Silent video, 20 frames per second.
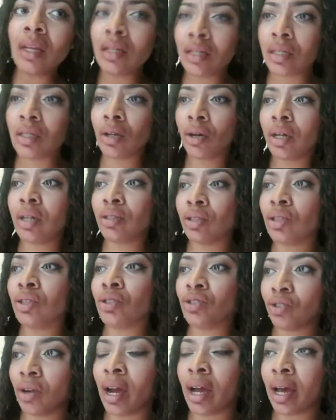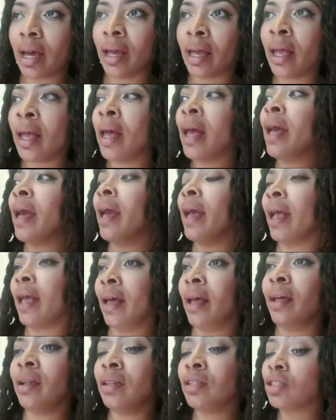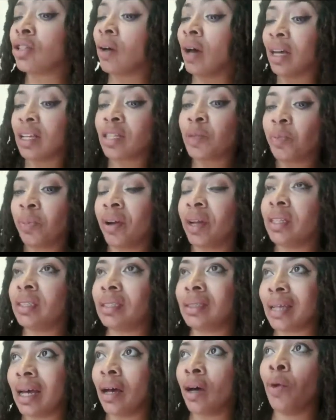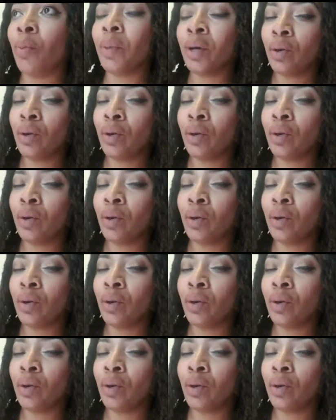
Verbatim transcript: It's starting to dry. And so I sprayed it down.